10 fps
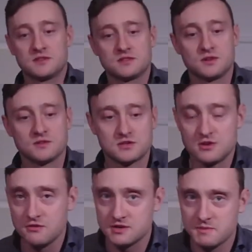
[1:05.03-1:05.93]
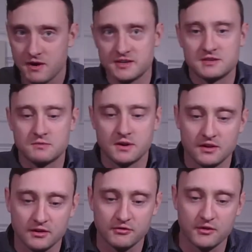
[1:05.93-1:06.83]
So there's two expiry dates we want to
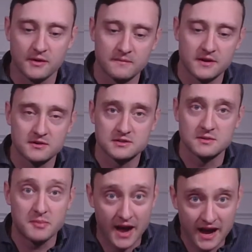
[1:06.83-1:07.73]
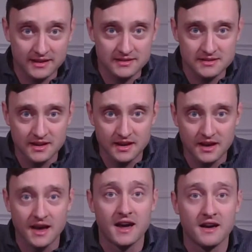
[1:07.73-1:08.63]
look for. There's the pads
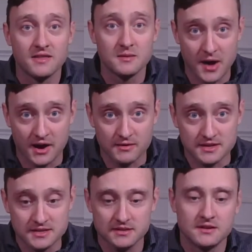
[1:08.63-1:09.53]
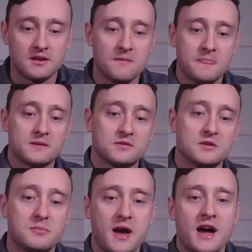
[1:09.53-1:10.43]
and the batteries. So on the
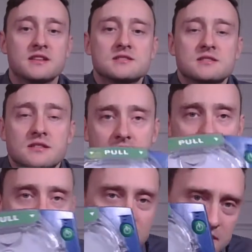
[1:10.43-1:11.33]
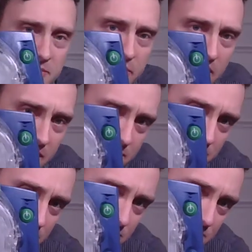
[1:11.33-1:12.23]
pads, if we look at the bottom, there's a
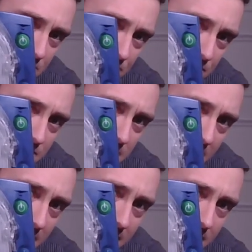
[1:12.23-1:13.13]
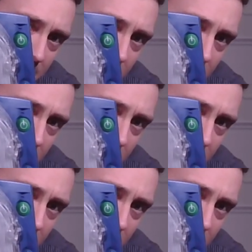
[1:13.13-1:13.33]
little silver tag.